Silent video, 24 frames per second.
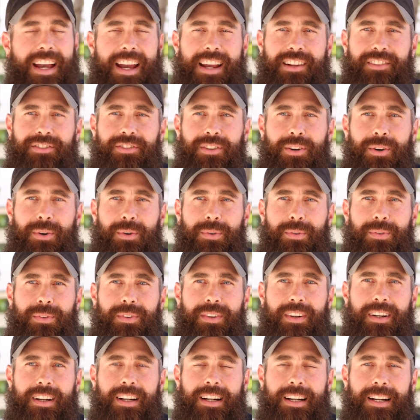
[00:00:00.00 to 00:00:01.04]
And so
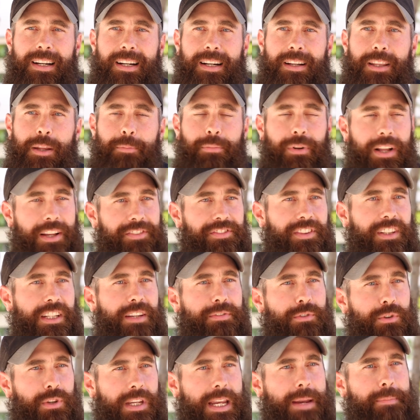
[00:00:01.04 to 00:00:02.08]
the blessing,
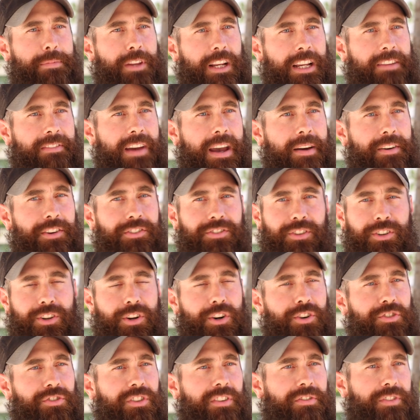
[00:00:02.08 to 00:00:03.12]
if you keep the commandments, a
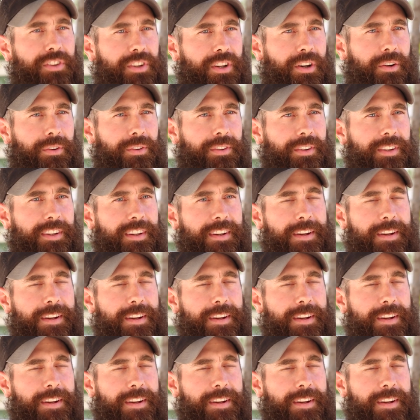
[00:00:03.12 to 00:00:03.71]
curse if you don't.